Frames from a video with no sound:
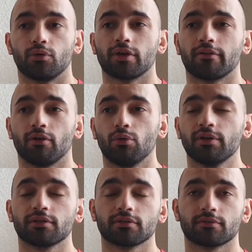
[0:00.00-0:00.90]
if you have
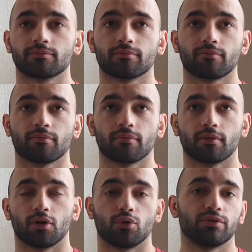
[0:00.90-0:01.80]
always
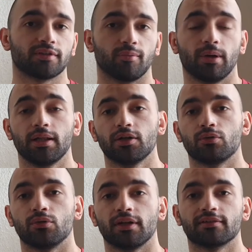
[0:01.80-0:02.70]
with somebody
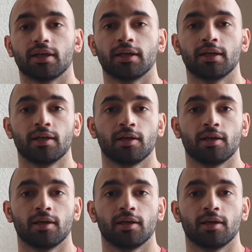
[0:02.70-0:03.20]
who, let's say,